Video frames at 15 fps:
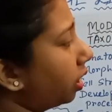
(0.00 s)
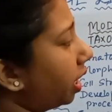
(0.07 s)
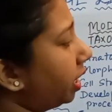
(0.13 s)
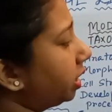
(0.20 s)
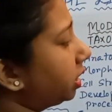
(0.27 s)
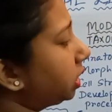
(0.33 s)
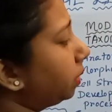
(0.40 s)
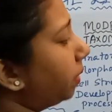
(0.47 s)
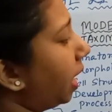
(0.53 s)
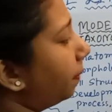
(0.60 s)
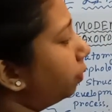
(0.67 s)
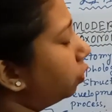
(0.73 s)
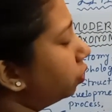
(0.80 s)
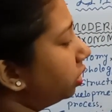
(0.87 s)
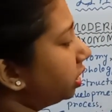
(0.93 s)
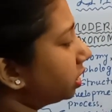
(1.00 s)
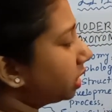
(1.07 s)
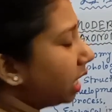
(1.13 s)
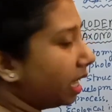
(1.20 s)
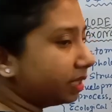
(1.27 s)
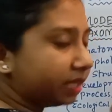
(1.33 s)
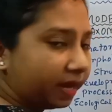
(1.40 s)
organism up to this
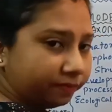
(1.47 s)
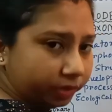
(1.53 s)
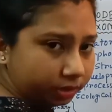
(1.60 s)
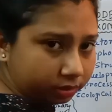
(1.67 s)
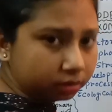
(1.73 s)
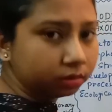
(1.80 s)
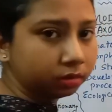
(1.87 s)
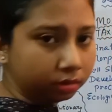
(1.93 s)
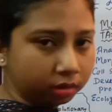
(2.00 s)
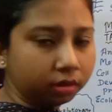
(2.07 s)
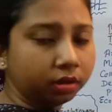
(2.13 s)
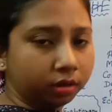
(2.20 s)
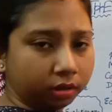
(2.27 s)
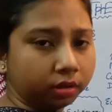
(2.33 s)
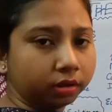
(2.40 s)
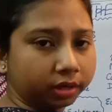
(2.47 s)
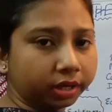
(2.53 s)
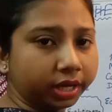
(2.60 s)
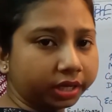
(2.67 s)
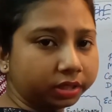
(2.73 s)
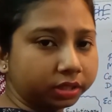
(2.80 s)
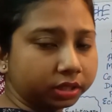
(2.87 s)
class Aves.
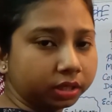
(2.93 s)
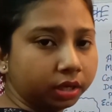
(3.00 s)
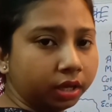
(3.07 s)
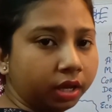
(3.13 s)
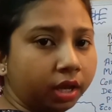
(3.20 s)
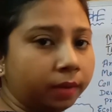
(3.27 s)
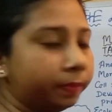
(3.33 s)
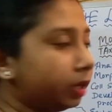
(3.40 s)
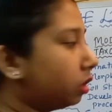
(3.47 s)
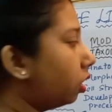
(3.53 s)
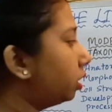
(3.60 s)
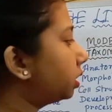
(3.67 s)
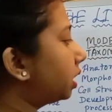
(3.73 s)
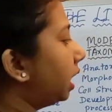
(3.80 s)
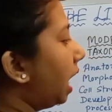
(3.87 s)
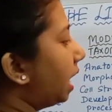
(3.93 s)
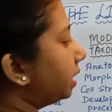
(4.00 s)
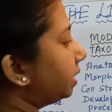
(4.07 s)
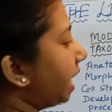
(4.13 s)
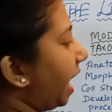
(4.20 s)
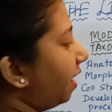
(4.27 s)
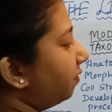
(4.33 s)
Correct? Because
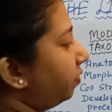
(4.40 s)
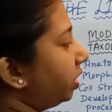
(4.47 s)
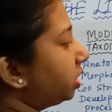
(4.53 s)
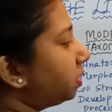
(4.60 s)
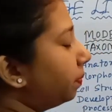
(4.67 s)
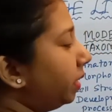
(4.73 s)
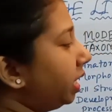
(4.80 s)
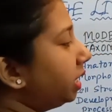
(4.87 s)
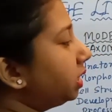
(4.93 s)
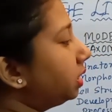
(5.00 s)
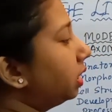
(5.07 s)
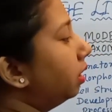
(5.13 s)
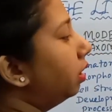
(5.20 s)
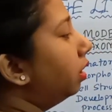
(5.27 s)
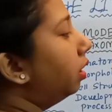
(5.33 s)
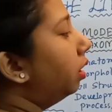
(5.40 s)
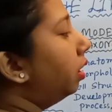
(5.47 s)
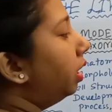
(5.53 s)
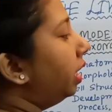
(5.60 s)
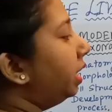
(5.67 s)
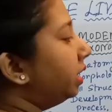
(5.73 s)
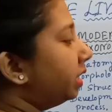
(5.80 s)
class Aves means
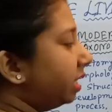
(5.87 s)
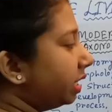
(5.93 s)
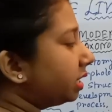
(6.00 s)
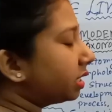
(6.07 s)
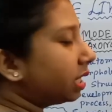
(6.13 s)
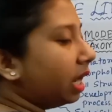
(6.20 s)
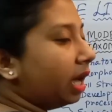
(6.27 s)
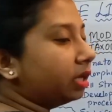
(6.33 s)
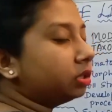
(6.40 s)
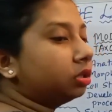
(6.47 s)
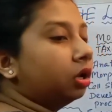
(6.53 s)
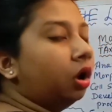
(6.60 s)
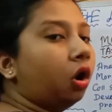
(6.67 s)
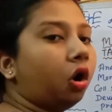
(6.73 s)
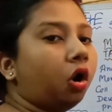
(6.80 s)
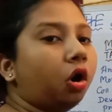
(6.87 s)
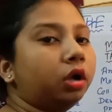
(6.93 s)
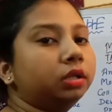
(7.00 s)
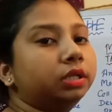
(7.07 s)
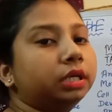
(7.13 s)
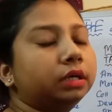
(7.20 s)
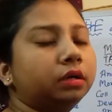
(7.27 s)
in this class
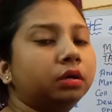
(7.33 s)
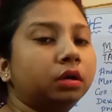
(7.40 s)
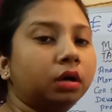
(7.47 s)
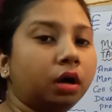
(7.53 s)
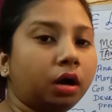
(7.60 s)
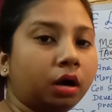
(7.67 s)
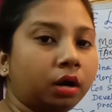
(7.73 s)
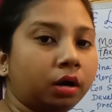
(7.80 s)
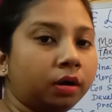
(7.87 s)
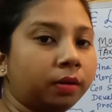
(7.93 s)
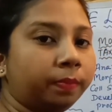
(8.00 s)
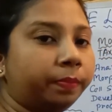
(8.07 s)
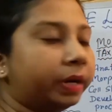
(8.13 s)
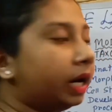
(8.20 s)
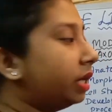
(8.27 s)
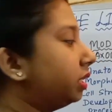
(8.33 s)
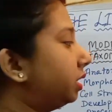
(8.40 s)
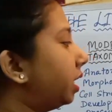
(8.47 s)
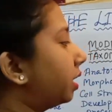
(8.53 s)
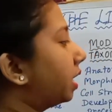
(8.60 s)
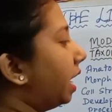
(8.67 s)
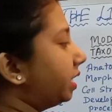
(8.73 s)
all the birds
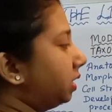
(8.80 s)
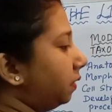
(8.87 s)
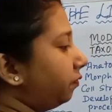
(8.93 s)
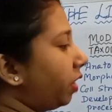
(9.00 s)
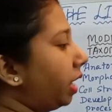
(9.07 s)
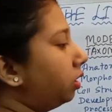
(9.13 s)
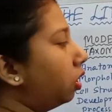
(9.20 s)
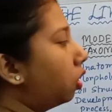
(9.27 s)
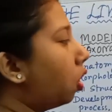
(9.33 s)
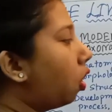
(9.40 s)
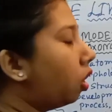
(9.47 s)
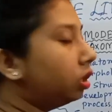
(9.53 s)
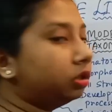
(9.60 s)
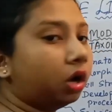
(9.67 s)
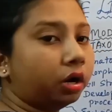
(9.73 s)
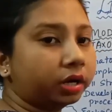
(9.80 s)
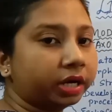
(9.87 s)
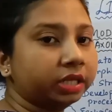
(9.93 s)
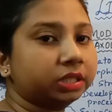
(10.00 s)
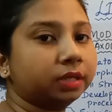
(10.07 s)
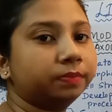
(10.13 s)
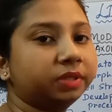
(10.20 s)
are classified, or all the
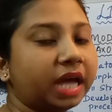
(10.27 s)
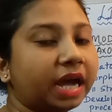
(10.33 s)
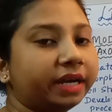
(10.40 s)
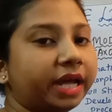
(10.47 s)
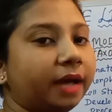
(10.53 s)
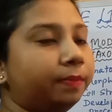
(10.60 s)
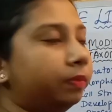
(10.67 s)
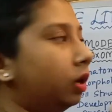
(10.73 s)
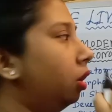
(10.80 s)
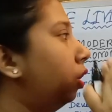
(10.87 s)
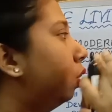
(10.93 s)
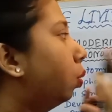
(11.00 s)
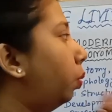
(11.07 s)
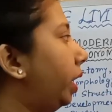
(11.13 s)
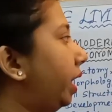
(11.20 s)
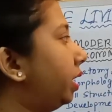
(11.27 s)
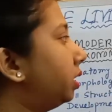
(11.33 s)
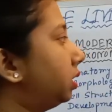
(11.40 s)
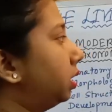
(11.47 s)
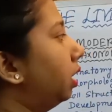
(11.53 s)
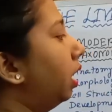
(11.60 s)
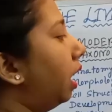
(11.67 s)
organisms that have
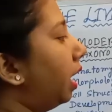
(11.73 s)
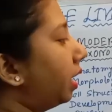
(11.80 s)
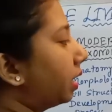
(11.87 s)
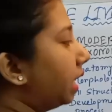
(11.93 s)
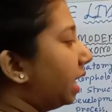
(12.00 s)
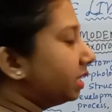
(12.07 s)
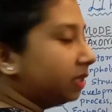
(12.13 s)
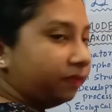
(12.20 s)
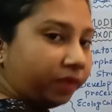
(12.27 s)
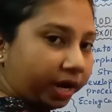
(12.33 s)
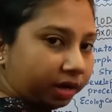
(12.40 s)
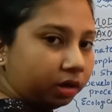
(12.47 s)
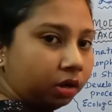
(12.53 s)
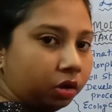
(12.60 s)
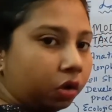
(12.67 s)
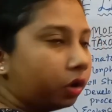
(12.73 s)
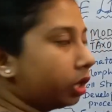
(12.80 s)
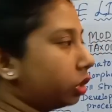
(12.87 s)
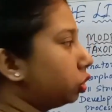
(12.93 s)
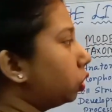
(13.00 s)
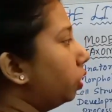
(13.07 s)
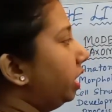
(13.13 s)
wings are classified.
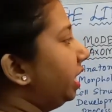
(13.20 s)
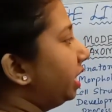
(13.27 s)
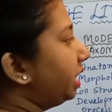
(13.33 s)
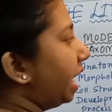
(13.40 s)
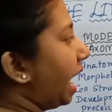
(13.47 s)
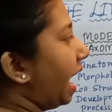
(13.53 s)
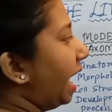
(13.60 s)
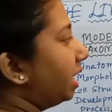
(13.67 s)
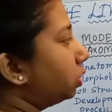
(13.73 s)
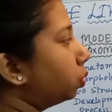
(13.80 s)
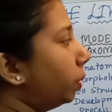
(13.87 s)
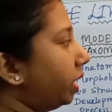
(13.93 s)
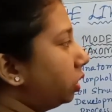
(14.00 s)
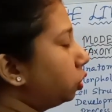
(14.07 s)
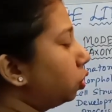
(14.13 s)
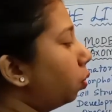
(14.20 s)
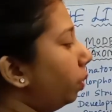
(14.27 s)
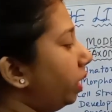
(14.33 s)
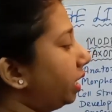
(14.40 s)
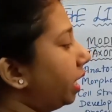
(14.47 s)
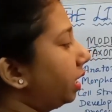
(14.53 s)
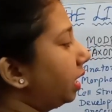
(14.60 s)
Okay, so it has wings, so
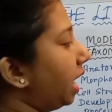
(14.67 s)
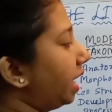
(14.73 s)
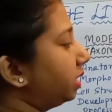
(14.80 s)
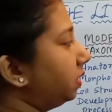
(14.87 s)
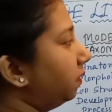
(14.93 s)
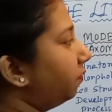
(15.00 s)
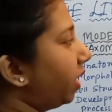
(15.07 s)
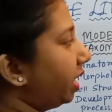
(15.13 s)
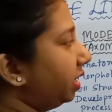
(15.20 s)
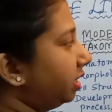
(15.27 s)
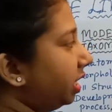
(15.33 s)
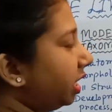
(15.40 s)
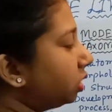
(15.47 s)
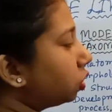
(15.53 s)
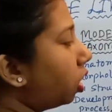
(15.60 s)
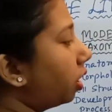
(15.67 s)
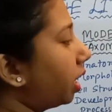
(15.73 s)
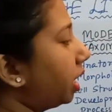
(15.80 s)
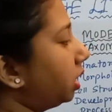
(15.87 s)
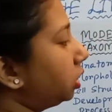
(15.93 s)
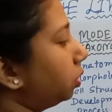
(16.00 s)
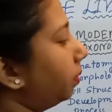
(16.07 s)
we can classify this
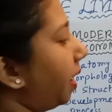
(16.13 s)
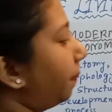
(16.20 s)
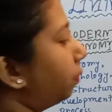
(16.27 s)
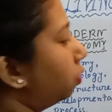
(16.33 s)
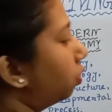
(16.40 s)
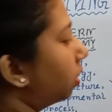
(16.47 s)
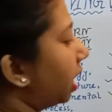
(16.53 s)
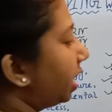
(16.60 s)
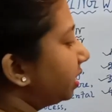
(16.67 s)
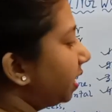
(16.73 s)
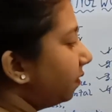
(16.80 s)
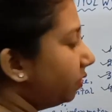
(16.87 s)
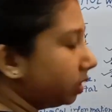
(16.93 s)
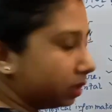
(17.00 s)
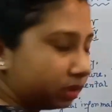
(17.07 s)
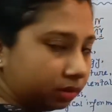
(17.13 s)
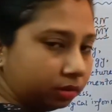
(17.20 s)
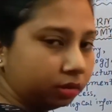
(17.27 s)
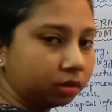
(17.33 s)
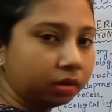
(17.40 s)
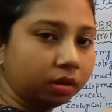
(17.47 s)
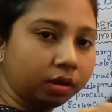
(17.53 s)
organism up to class Aves.
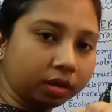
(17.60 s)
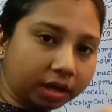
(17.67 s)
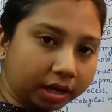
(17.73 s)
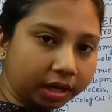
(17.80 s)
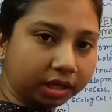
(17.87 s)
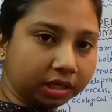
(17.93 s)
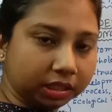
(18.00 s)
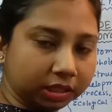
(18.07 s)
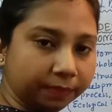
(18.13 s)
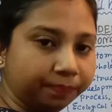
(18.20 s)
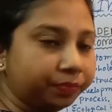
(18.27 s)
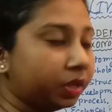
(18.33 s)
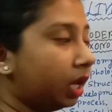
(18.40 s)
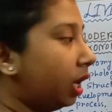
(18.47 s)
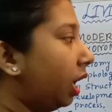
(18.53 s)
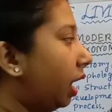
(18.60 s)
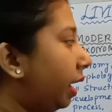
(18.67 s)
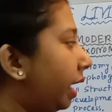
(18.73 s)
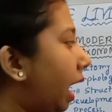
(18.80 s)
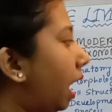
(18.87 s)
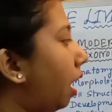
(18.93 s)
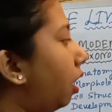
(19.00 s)
Correct?
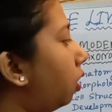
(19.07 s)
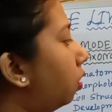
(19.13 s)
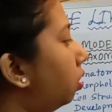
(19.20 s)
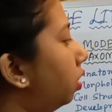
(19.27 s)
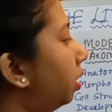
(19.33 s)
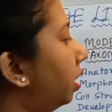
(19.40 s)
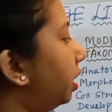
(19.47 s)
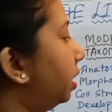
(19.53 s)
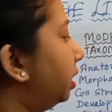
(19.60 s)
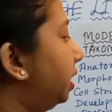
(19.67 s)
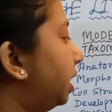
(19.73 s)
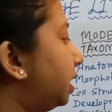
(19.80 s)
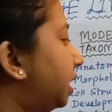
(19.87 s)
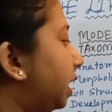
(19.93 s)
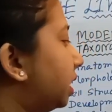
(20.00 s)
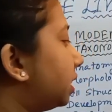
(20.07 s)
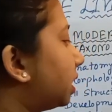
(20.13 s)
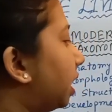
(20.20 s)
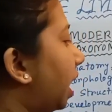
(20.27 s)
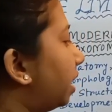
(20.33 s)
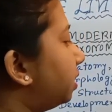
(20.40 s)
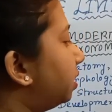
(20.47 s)
Now this is
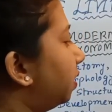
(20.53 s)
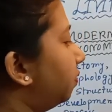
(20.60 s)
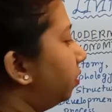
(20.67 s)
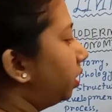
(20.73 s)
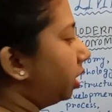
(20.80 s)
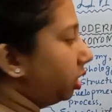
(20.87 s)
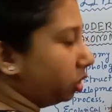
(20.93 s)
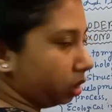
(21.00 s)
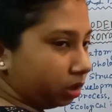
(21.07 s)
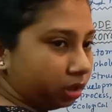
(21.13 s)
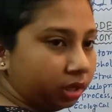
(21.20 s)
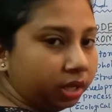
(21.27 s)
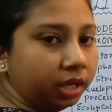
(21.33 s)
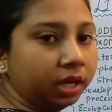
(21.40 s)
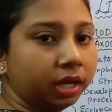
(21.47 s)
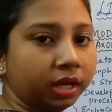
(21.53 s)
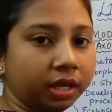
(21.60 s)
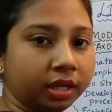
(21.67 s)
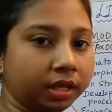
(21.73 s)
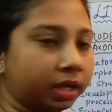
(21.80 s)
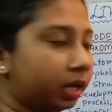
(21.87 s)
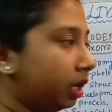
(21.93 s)
classification.
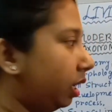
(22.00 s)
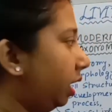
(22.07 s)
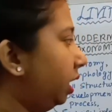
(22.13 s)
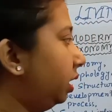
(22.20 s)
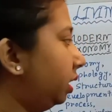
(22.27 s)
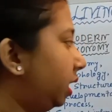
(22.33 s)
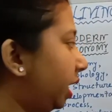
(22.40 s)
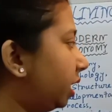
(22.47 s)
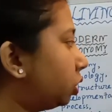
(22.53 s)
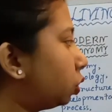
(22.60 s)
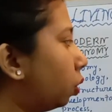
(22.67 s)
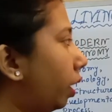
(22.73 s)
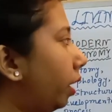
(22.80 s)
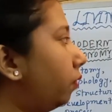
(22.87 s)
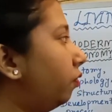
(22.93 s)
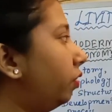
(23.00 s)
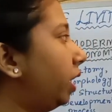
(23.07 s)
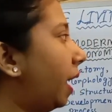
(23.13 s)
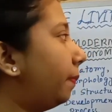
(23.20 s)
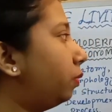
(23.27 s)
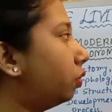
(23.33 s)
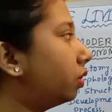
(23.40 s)
In this way we
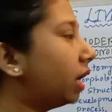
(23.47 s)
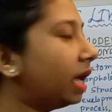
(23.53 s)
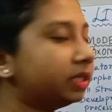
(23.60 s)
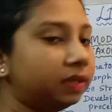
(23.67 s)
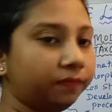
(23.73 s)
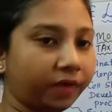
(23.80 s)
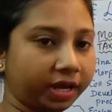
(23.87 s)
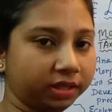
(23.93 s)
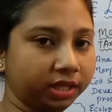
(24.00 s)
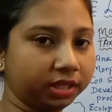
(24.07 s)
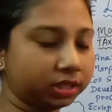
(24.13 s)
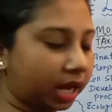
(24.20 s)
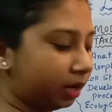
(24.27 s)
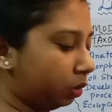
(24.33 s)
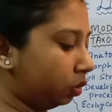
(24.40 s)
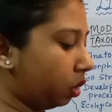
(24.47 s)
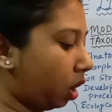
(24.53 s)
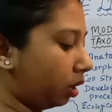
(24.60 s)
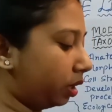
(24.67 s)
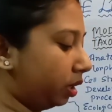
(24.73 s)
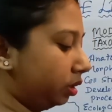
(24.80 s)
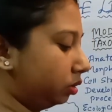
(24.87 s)
have to classify this unknown
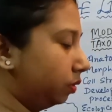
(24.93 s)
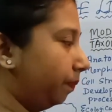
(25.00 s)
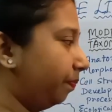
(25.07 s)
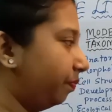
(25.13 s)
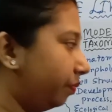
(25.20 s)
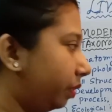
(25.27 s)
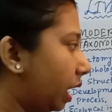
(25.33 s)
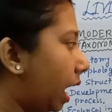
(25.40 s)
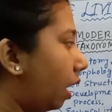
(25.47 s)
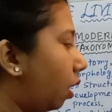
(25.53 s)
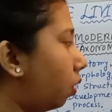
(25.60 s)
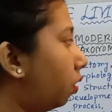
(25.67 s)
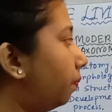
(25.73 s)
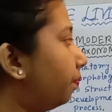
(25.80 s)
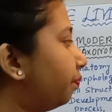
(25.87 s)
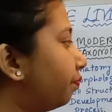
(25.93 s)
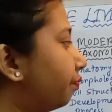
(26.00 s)
organism. Now